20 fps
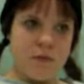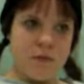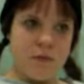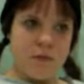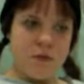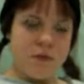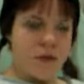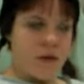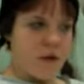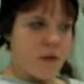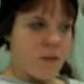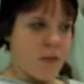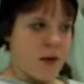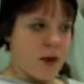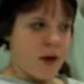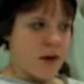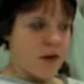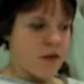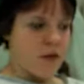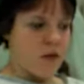severe
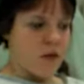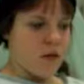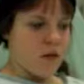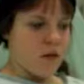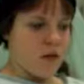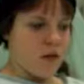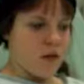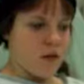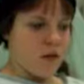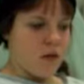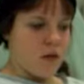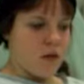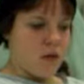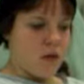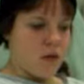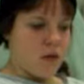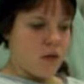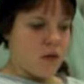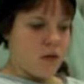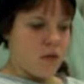pain
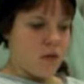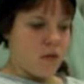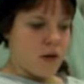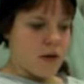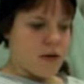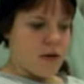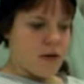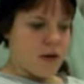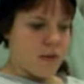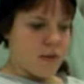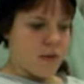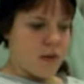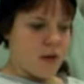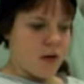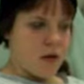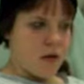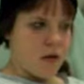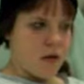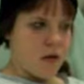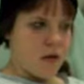in my
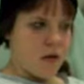stomach.